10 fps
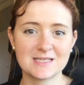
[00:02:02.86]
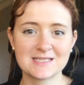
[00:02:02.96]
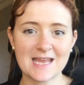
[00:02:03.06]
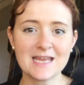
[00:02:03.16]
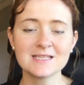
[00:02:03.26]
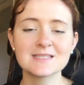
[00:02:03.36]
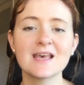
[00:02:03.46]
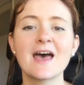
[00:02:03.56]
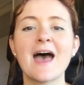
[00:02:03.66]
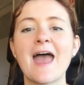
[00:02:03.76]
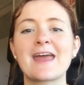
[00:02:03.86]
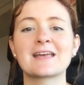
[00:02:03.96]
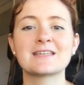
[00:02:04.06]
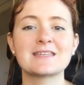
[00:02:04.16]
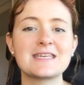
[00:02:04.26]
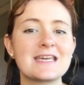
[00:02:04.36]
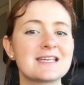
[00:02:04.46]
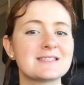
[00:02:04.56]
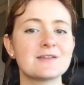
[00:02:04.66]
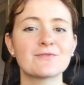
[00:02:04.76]
States and the
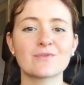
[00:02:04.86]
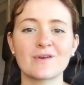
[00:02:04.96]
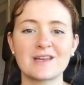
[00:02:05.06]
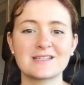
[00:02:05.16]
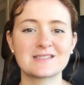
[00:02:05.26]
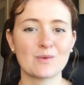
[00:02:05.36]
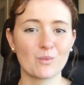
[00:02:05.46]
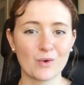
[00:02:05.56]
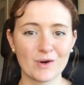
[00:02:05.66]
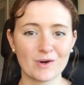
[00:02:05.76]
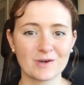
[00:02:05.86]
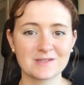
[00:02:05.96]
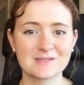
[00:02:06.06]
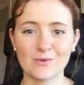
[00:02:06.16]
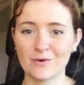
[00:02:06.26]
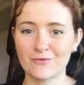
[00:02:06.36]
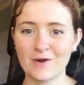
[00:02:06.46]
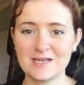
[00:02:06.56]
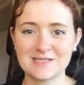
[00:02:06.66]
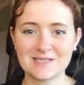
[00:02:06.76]
different words or
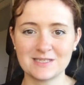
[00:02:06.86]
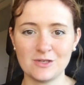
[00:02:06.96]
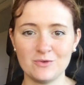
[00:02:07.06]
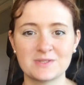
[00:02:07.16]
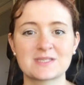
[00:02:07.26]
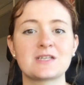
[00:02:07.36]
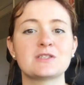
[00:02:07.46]
phrases used